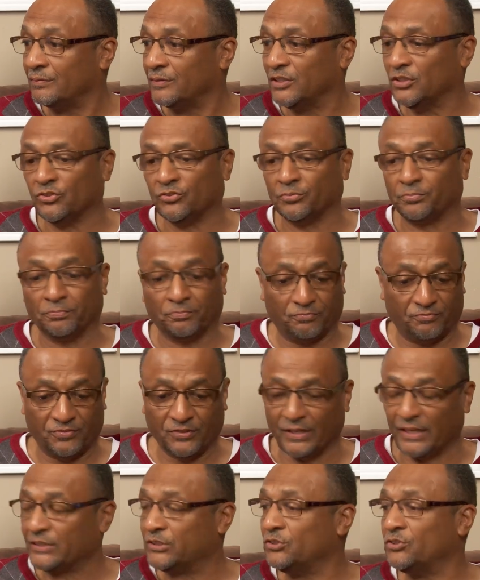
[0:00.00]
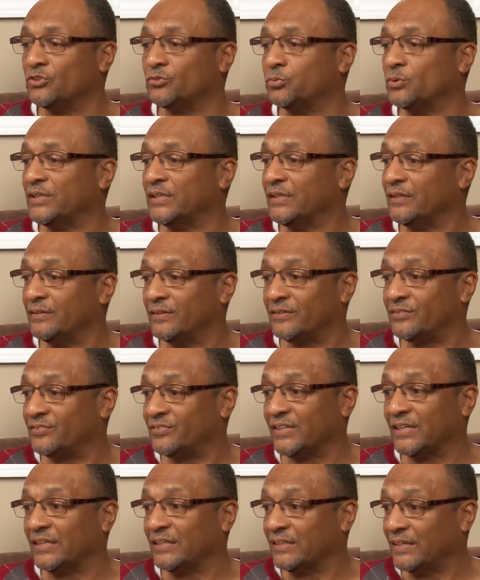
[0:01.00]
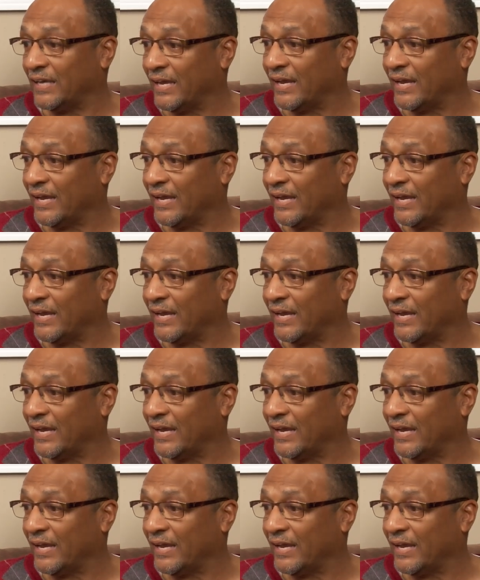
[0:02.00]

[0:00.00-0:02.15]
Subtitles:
You just feel like you just want to end this thing